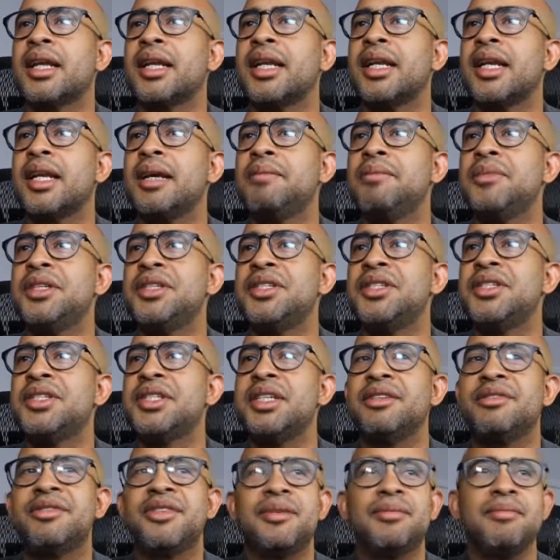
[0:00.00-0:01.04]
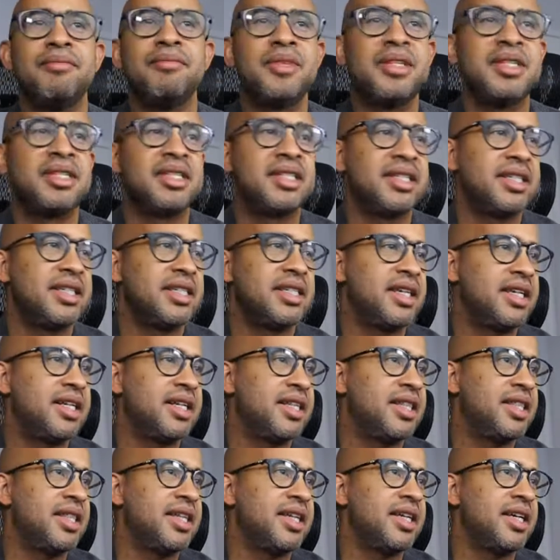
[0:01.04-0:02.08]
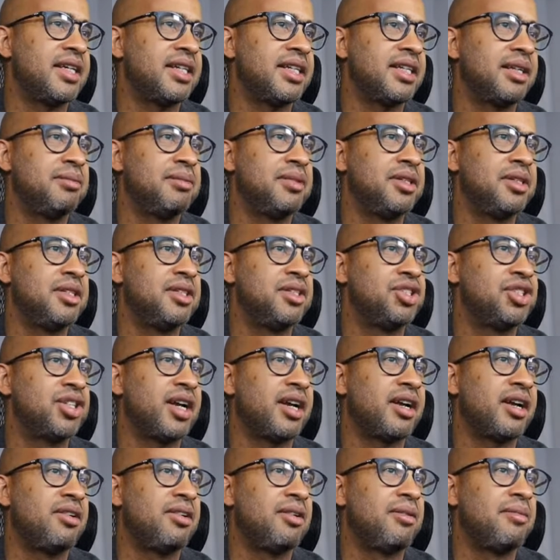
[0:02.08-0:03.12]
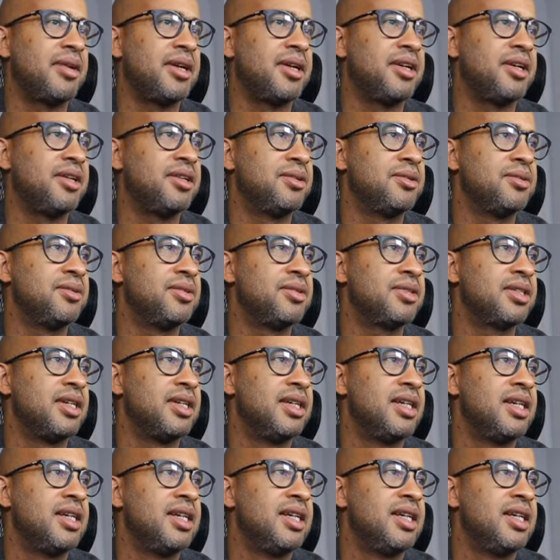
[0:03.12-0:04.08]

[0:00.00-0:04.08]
Let me see if I'm missing anything. Let me check on my notes.